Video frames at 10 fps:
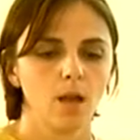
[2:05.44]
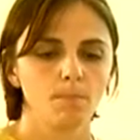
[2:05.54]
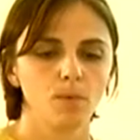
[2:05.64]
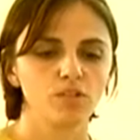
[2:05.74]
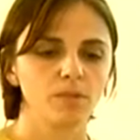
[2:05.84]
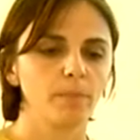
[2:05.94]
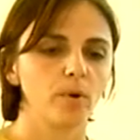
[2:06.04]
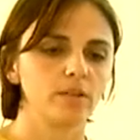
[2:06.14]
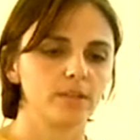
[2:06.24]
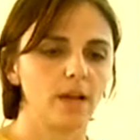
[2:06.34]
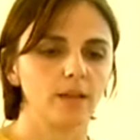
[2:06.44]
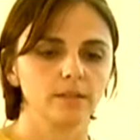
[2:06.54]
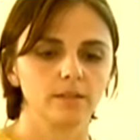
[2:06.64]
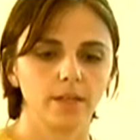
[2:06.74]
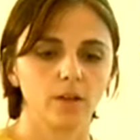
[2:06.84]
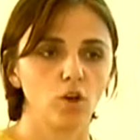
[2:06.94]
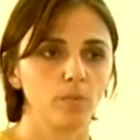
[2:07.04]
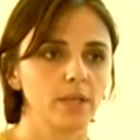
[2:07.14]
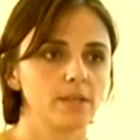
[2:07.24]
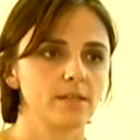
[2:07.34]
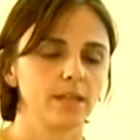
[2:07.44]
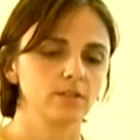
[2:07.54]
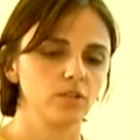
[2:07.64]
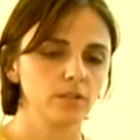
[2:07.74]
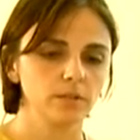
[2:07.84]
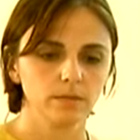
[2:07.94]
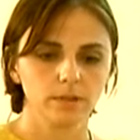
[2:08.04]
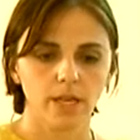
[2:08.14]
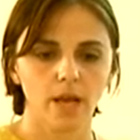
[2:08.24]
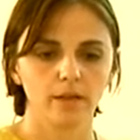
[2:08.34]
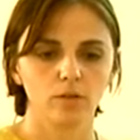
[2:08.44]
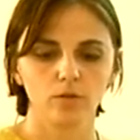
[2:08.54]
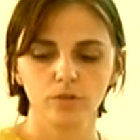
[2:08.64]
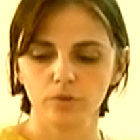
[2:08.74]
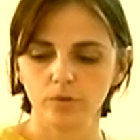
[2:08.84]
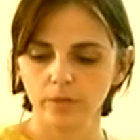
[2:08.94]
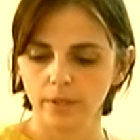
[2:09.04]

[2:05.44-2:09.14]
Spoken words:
most important economic sector, the agriculture.